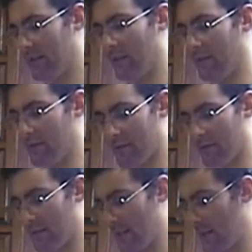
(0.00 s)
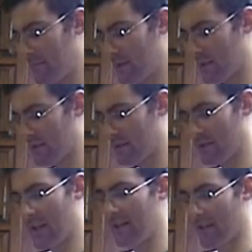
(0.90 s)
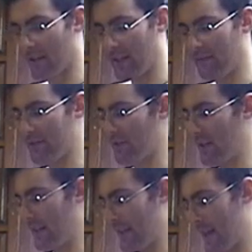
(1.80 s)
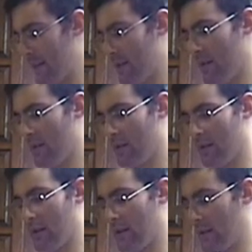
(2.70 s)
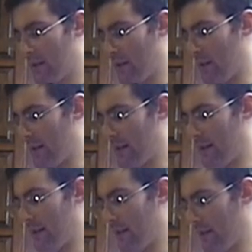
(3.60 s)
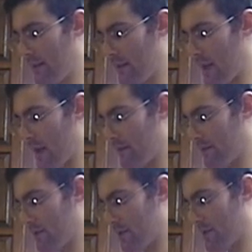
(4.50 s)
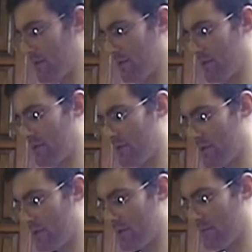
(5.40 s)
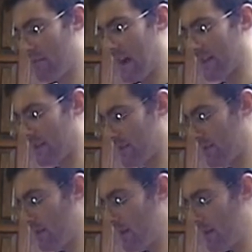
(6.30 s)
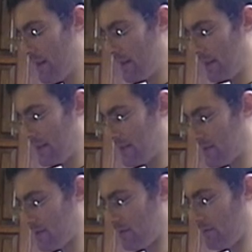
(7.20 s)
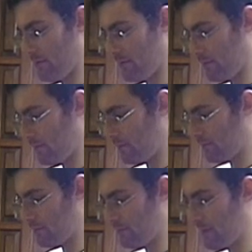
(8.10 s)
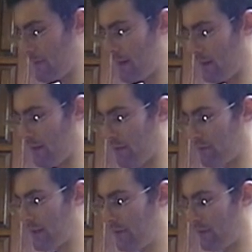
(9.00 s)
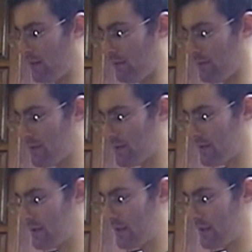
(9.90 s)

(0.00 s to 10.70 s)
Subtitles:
If you screwed it up, just get another leaf and try again, and just practice. So we've made our 3 folds